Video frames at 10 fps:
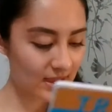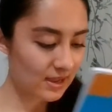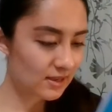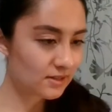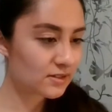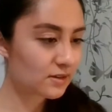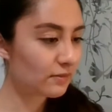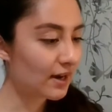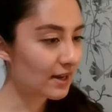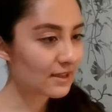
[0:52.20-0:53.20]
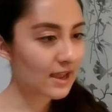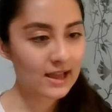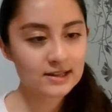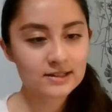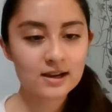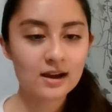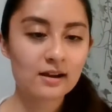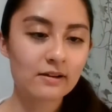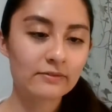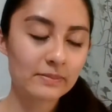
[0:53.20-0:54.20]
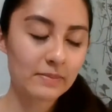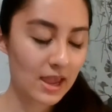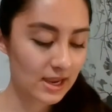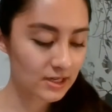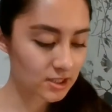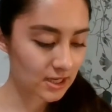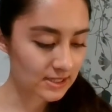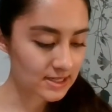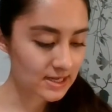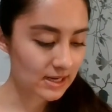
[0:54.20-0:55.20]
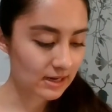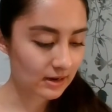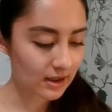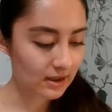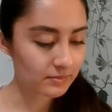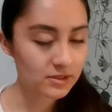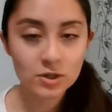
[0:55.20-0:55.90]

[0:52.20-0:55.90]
So right at the end of page 19, uh, Mr.